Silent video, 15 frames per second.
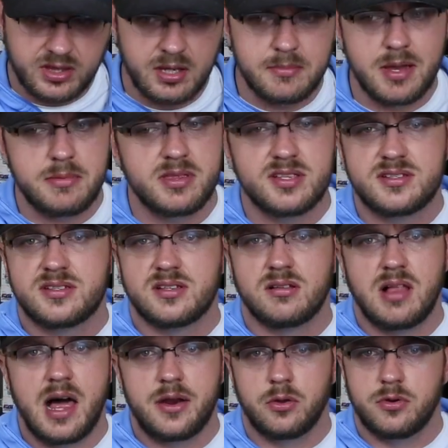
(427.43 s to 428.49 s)
Maybe this is a
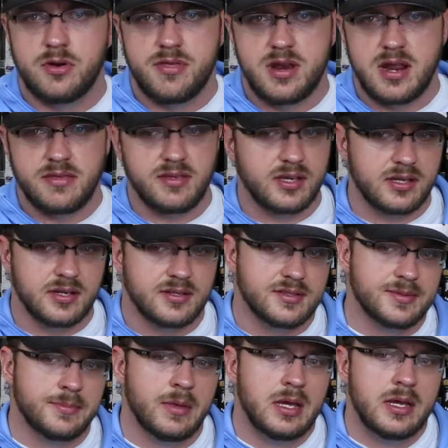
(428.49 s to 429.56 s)
lot older than I think it
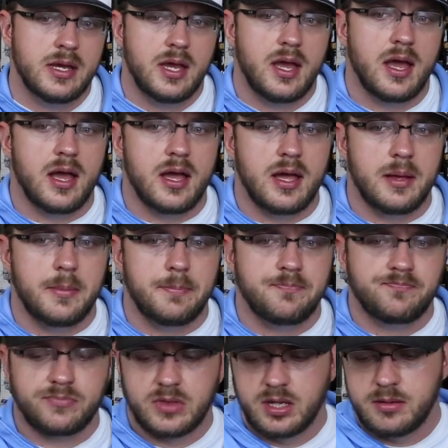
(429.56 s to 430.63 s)
is.
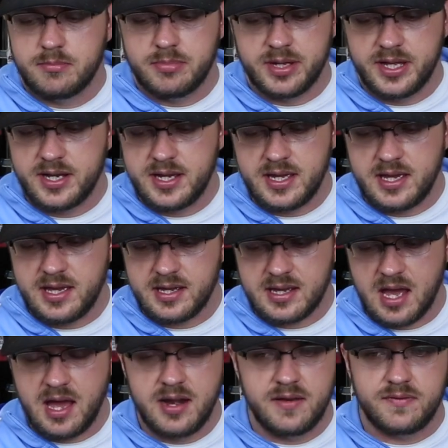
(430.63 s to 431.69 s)
But it
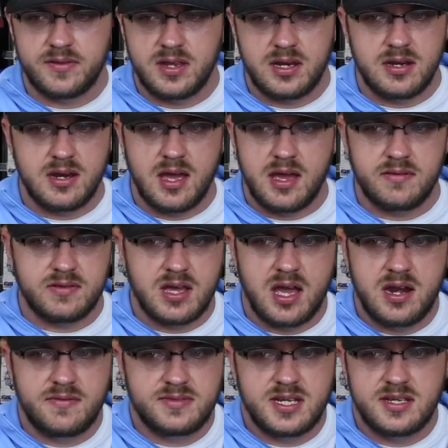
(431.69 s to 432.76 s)
kind
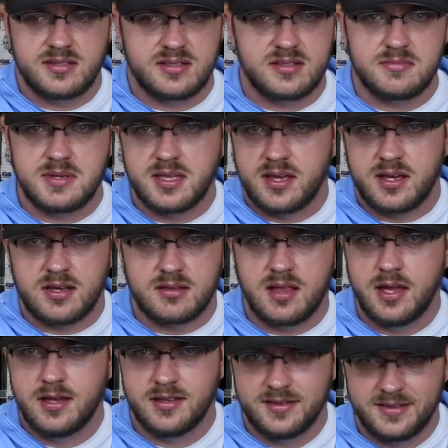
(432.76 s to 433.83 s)
of tastes to me like
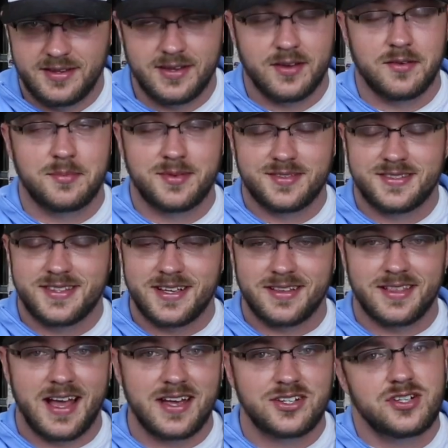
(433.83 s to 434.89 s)
almost like
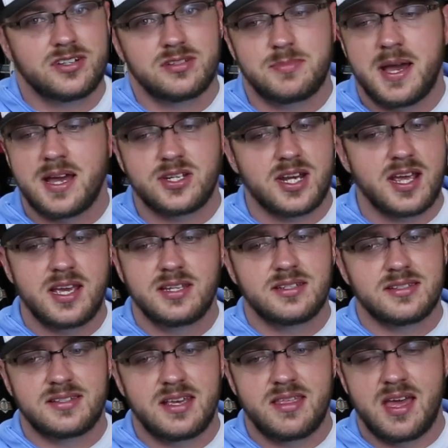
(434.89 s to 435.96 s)
last year's batch. I hate
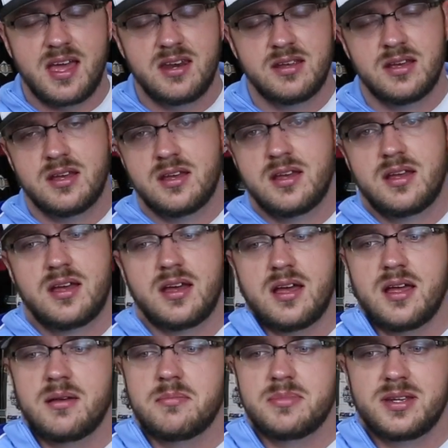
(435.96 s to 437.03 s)
to say that.
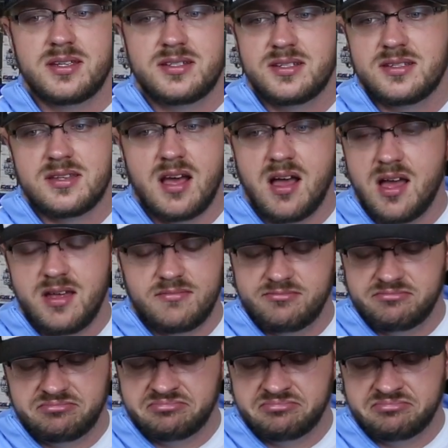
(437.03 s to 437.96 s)
But it's just not.